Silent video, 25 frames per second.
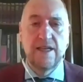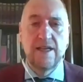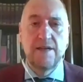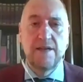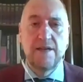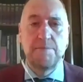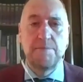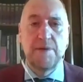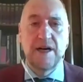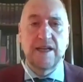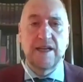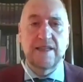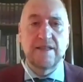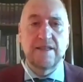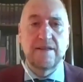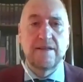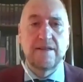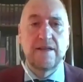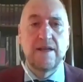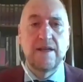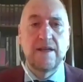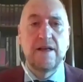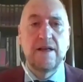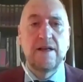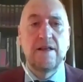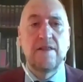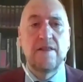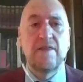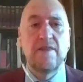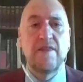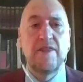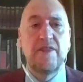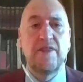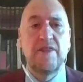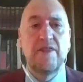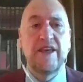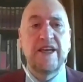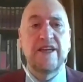But
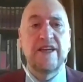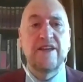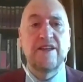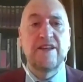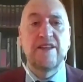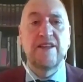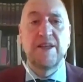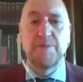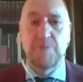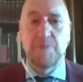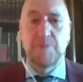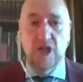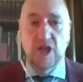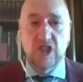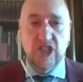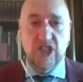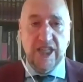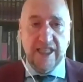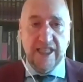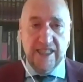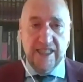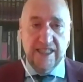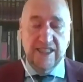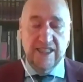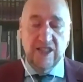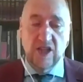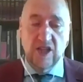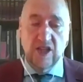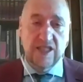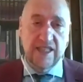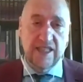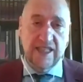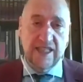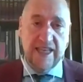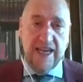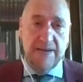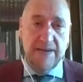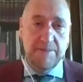the project is not in the
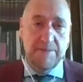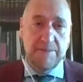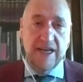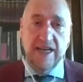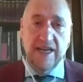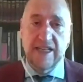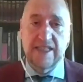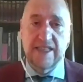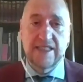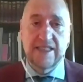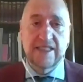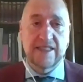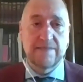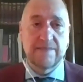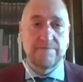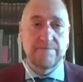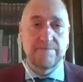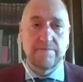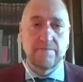Cayman Islands.